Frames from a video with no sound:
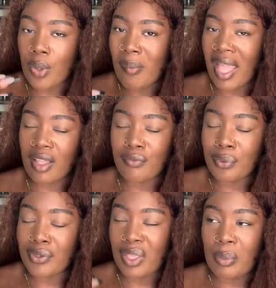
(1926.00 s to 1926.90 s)
going back and
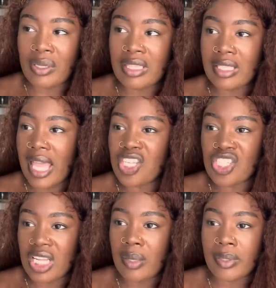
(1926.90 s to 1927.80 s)
forth and we
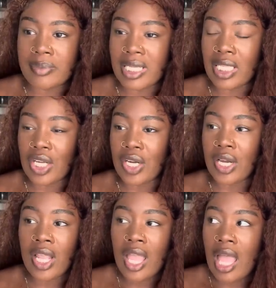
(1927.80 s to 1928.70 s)
catching up. I'm telling
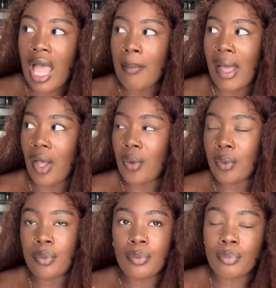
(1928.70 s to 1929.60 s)
her
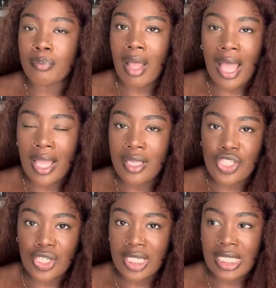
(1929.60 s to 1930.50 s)
about my
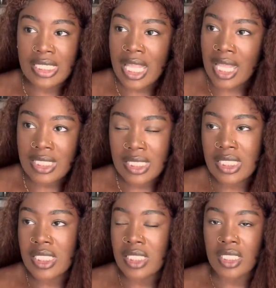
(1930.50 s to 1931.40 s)
journey in
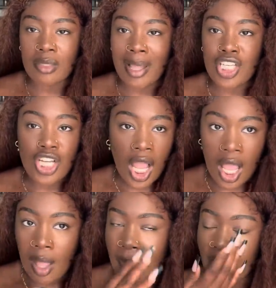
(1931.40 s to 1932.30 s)
Texas and my
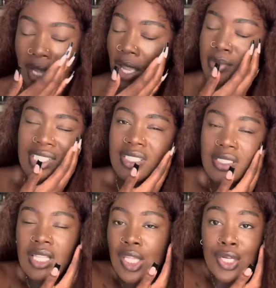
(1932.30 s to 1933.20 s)
job, and like, I'm just
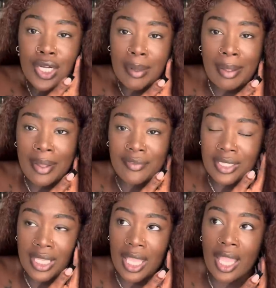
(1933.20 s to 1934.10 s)
telling her about
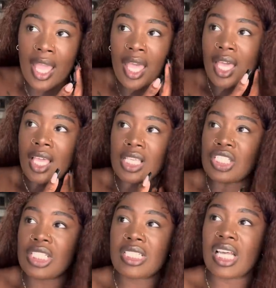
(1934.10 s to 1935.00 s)
everything. And
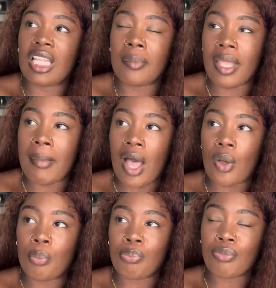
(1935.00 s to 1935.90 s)
she's telling me
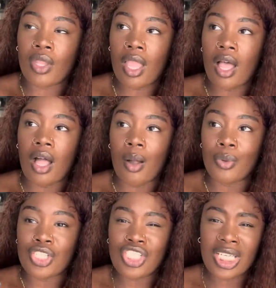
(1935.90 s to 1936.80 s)
about
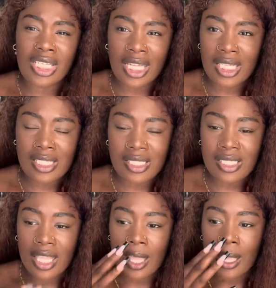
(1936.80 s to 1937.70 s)
what she
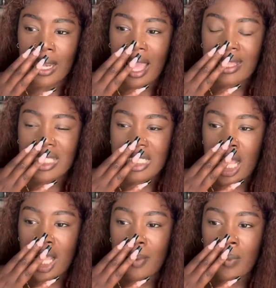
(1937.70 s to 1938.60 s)
does. And at the
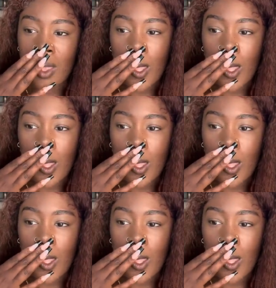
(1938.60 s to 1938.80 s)
time,